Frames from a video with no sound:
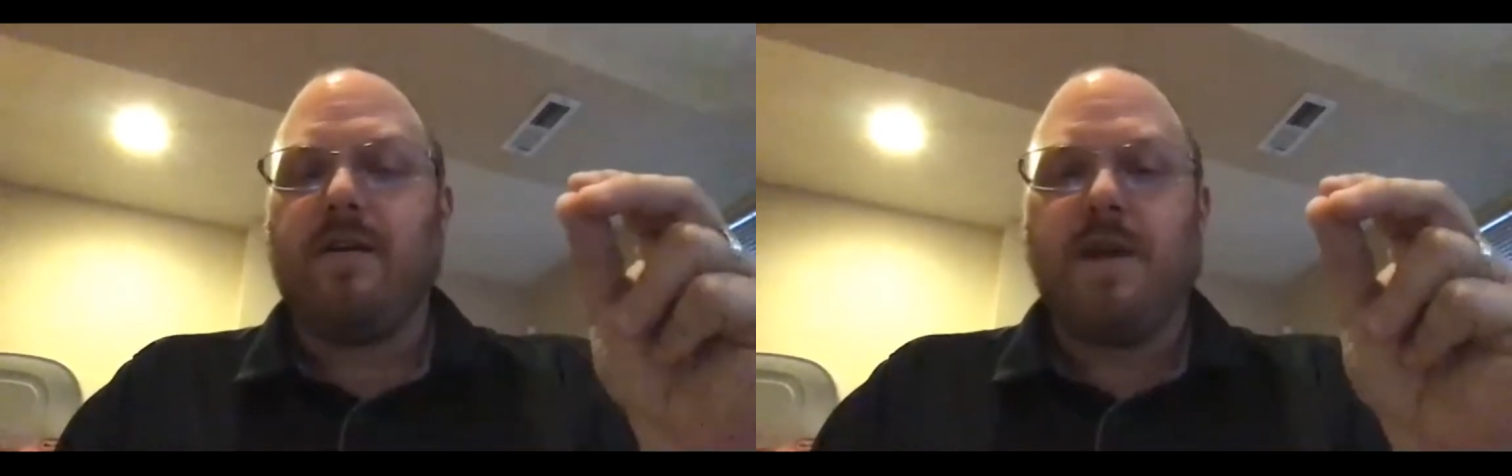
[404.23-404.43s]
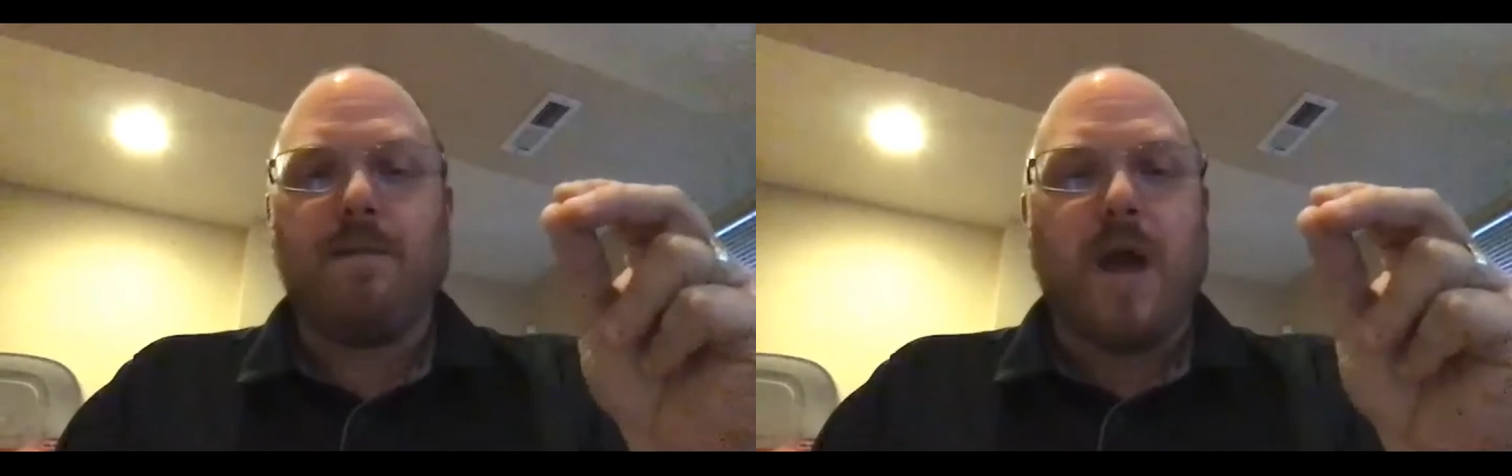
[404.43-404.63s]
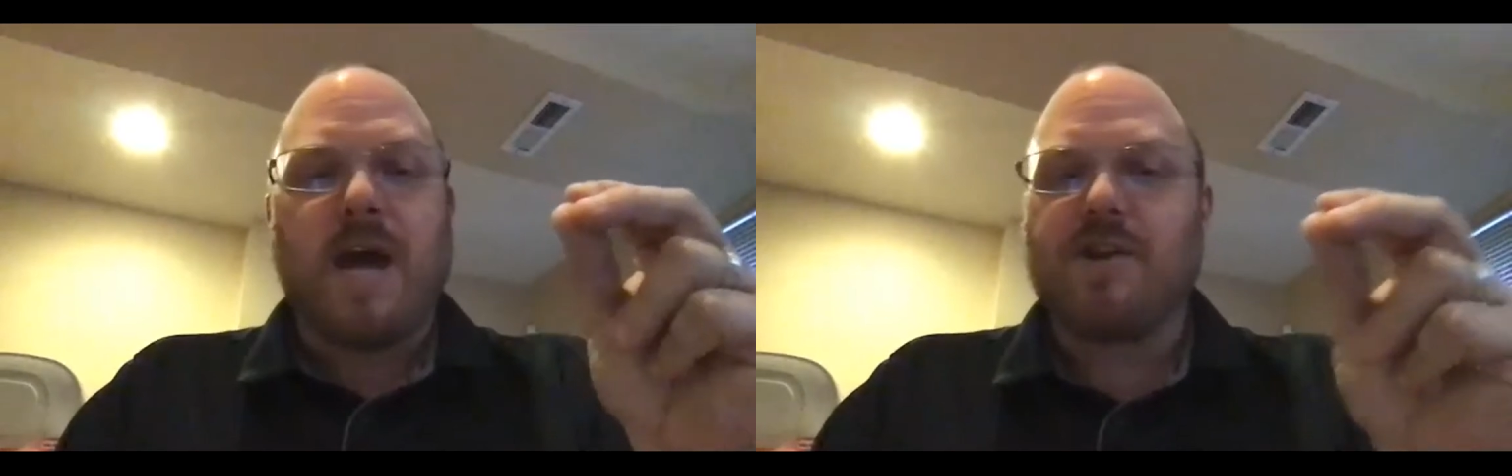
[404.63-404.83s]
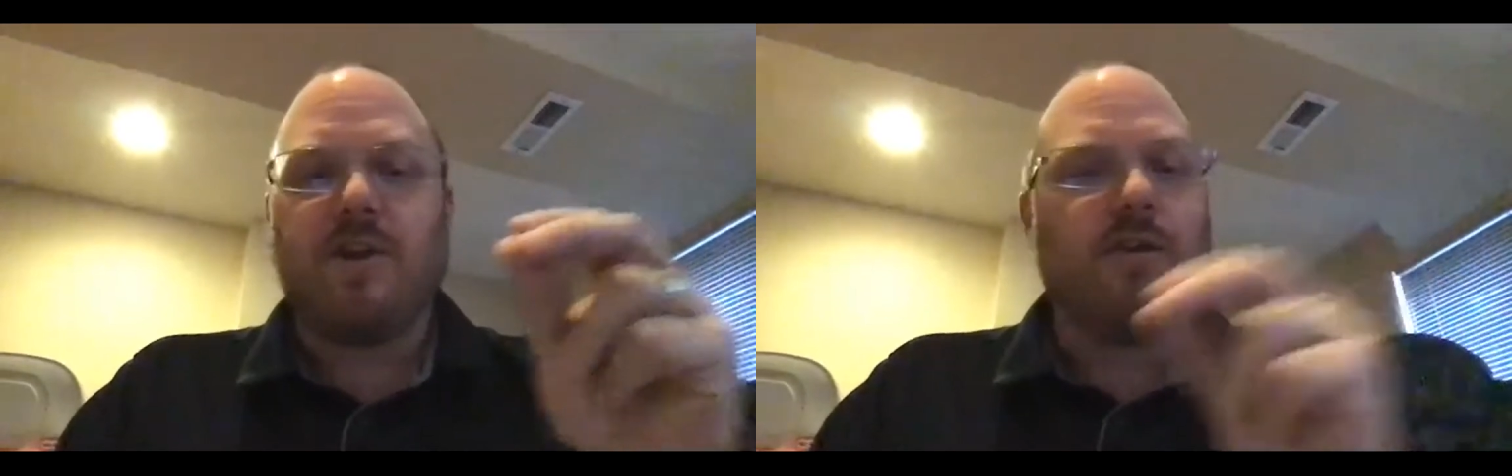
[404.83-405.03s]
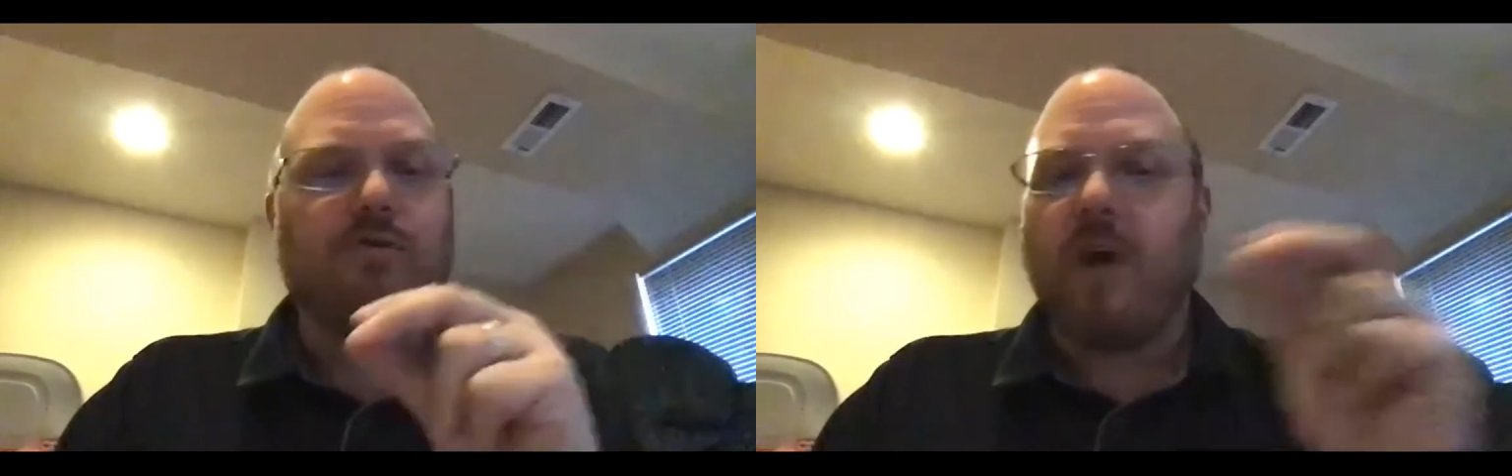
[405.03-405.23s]
impacting
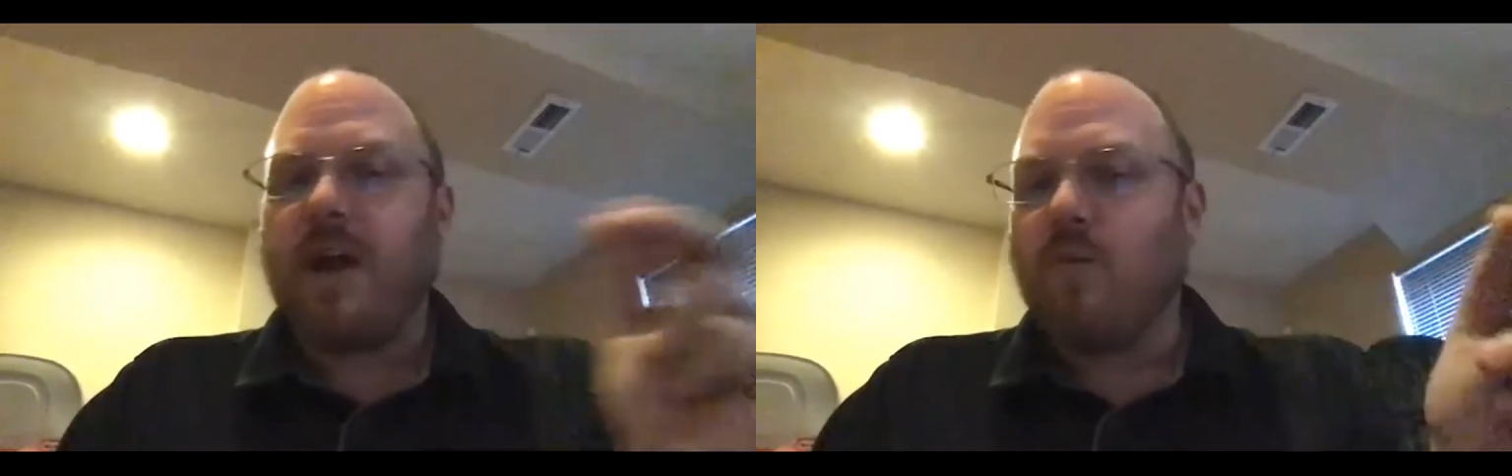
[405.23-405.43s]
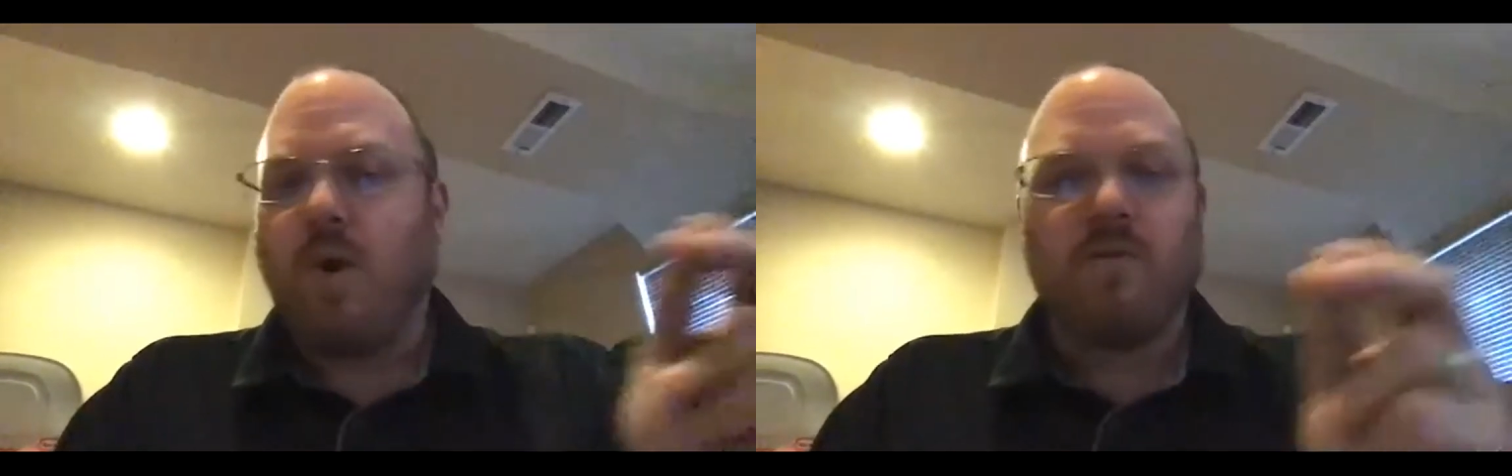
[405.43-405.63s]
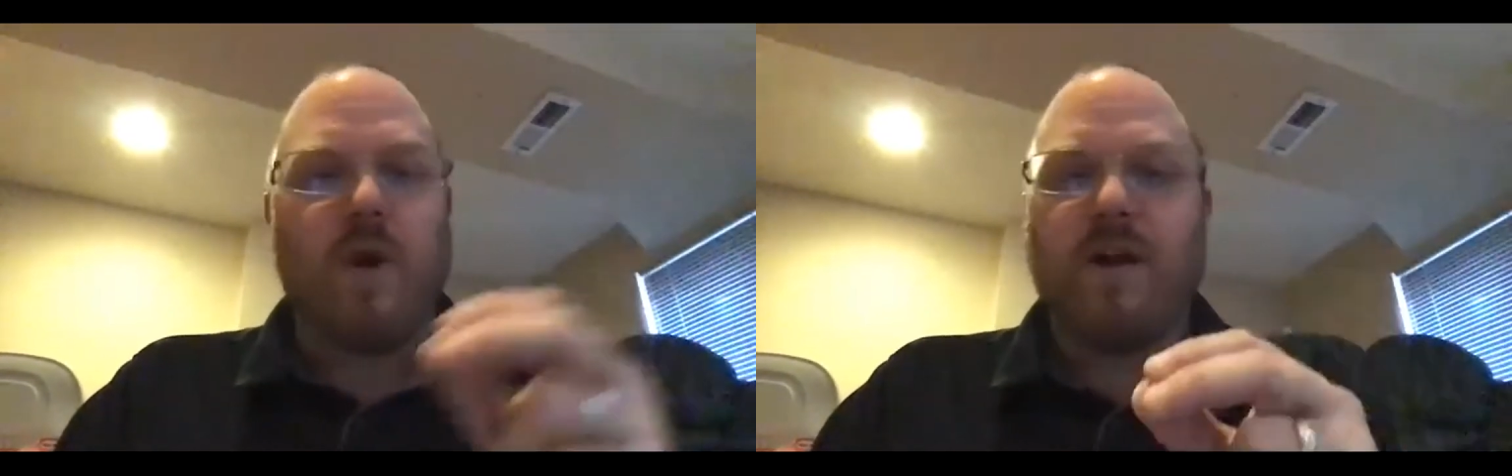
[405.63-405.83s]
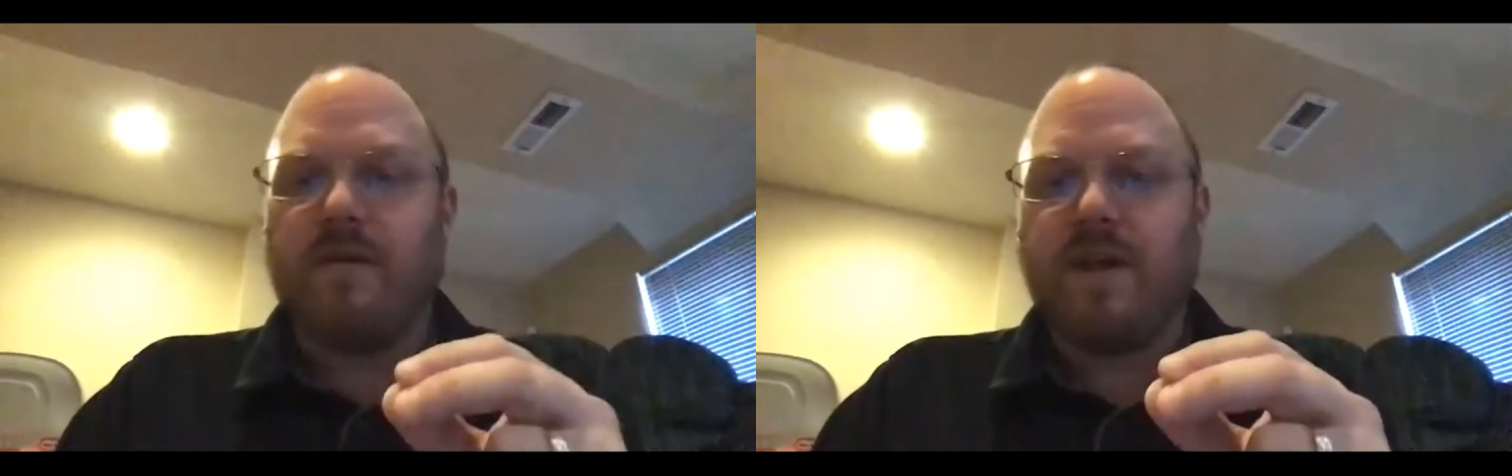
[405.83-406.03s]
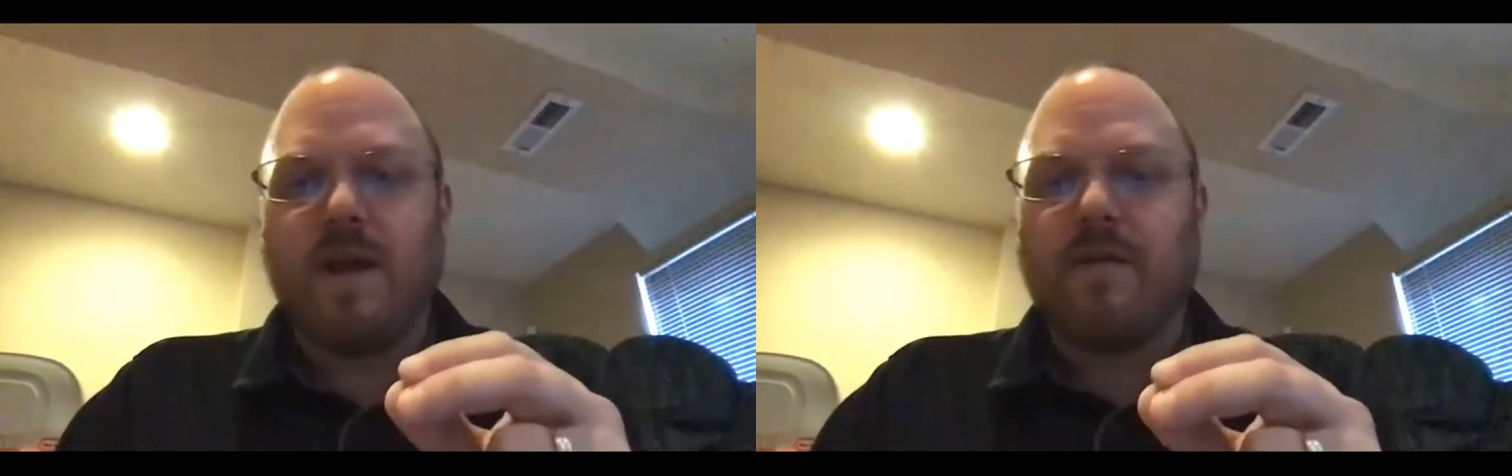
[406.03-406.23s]
your grade one way or
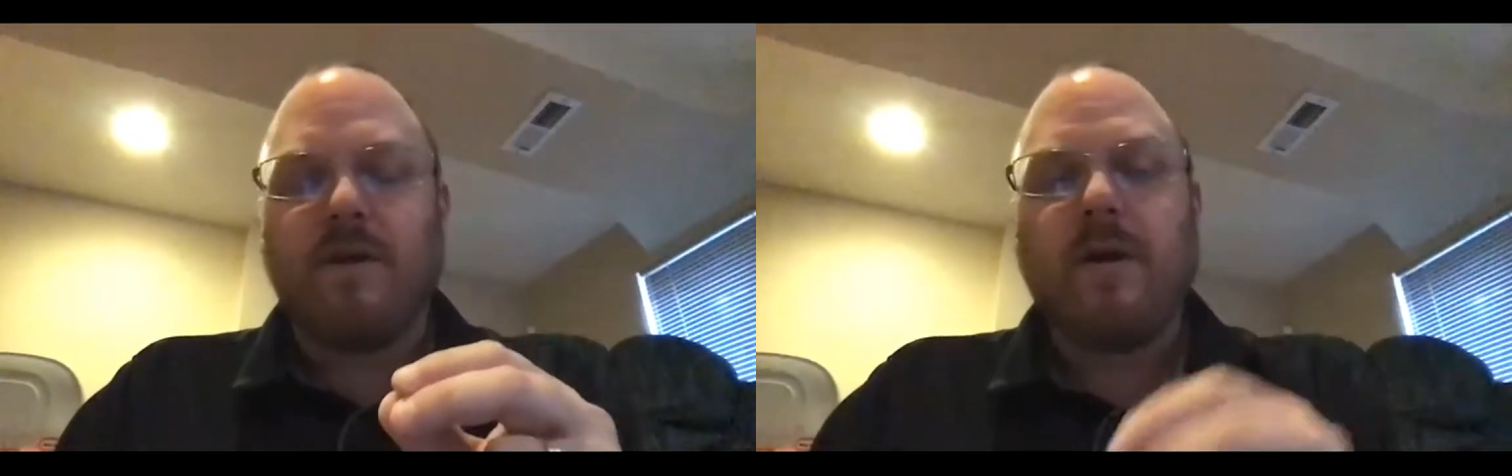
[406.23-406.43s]
the other.